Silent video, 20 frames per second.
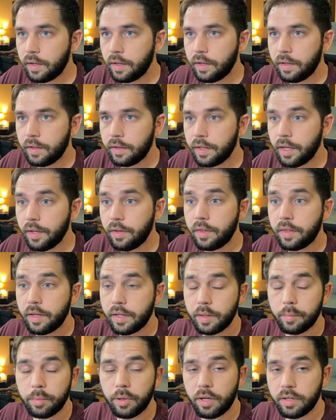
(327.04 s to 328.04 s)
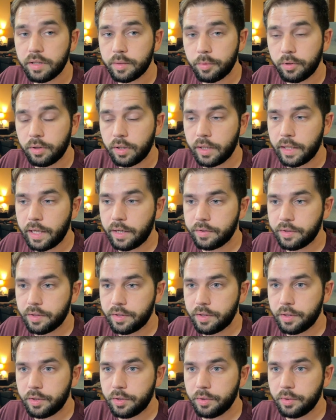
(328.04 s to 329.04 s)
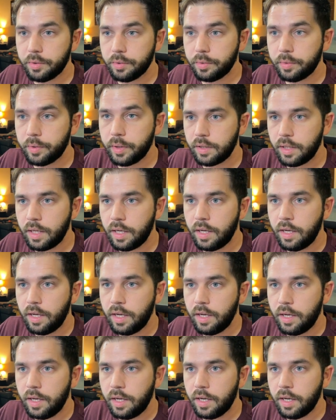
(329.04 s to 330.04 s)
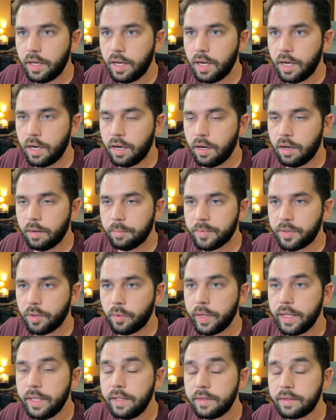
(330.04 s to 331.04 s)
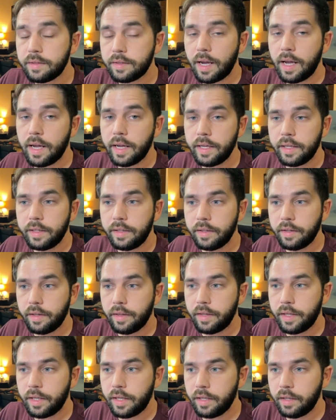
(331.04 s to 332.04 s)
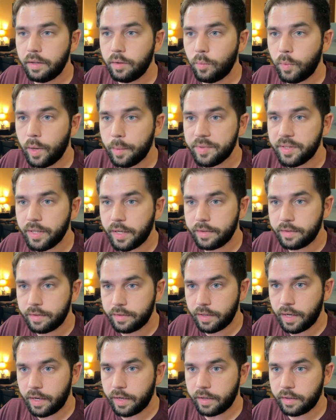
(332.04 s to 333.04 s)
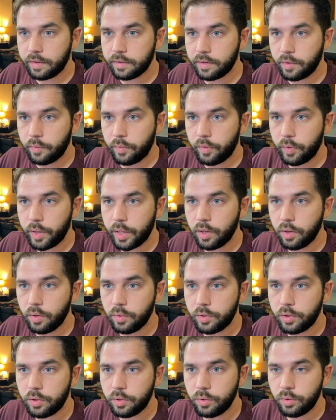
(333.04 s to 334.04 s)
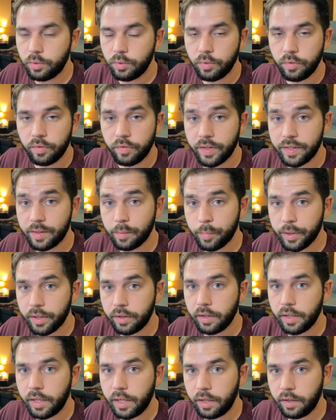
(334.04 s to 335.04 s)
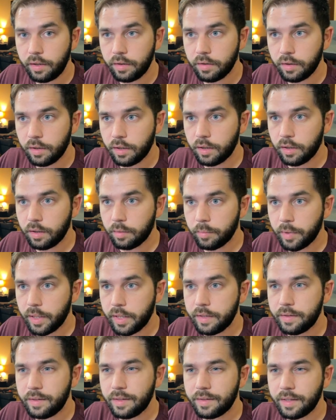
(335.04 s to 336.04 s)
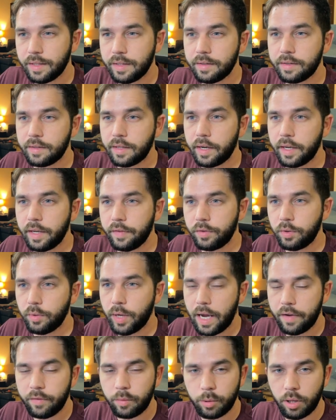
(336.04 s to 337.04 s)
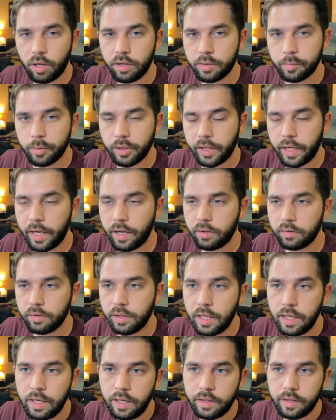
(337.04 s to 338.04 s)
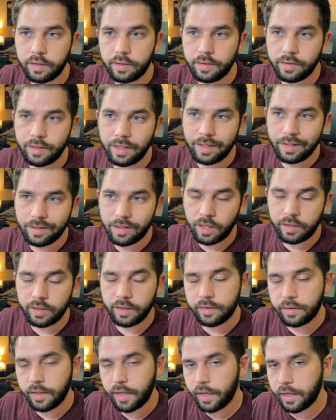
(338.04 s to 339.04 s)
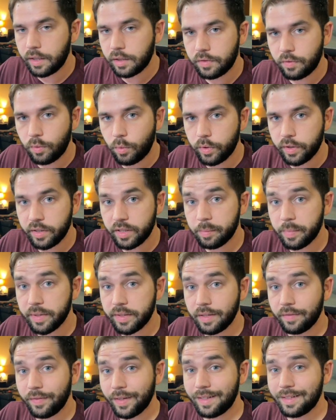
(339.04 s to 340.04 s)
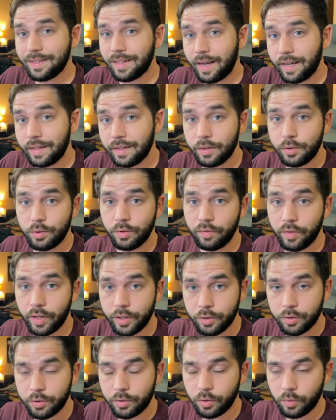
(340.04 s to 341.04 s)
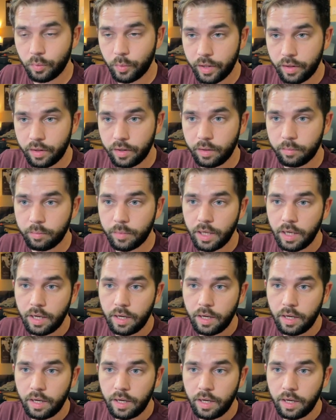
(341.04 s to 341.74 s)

The other thing that Plausible allows us to do, so inside the website settings, if we go to visibility, and this is inside, if you have a Plausible account, this is inside the settings for the specific site that you've registered with them.